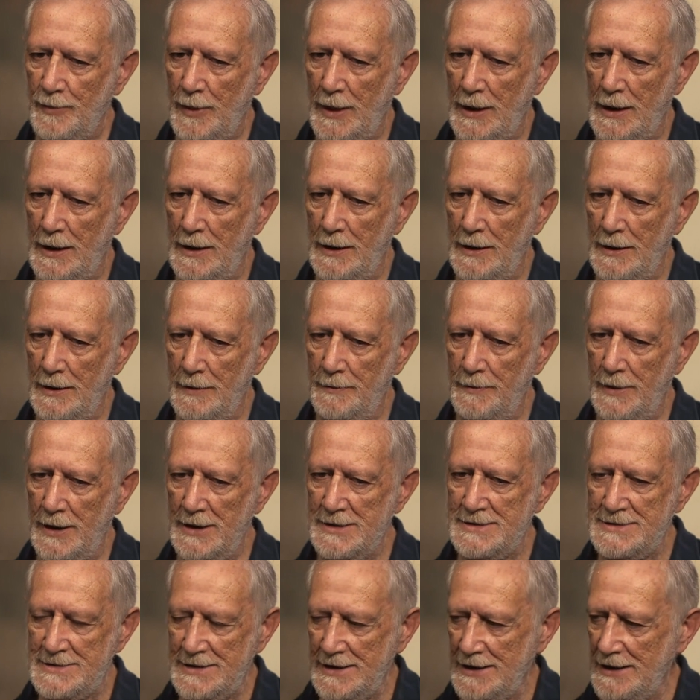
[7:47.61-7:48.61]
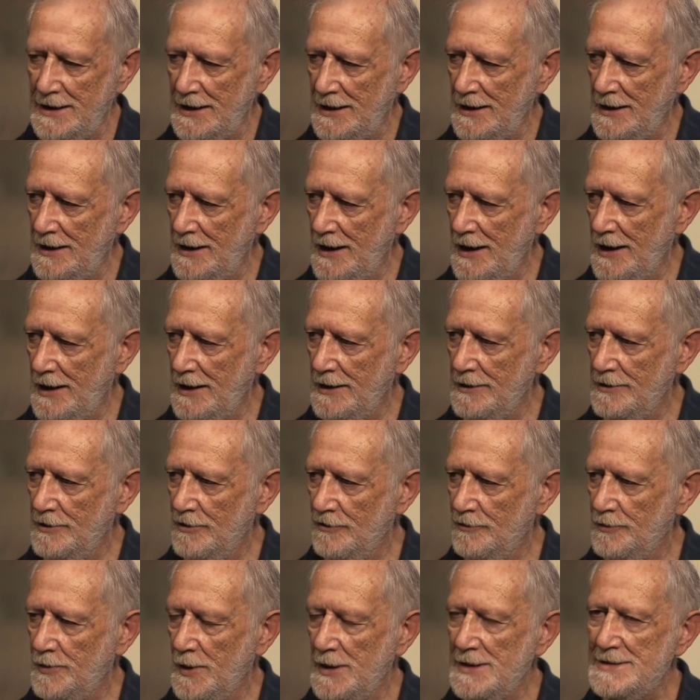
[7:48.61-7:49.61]
the Palestinian land
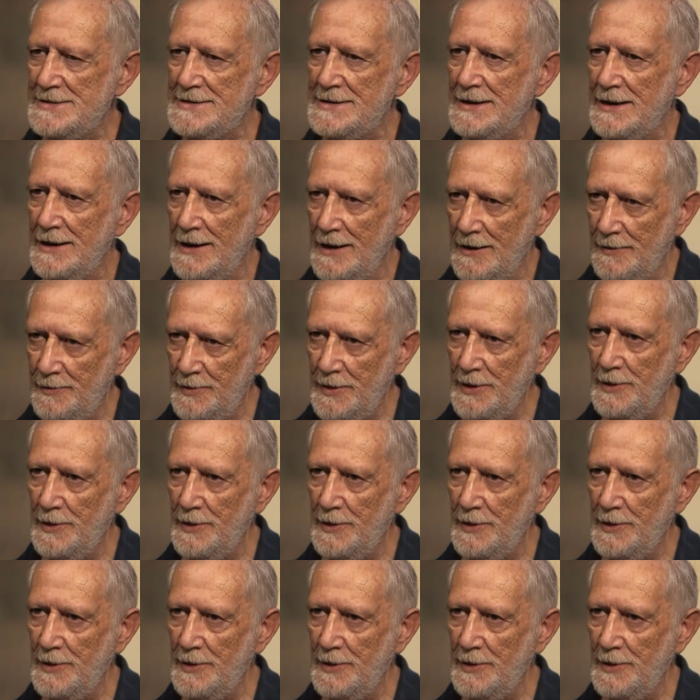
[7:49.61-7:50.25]
or Palestinian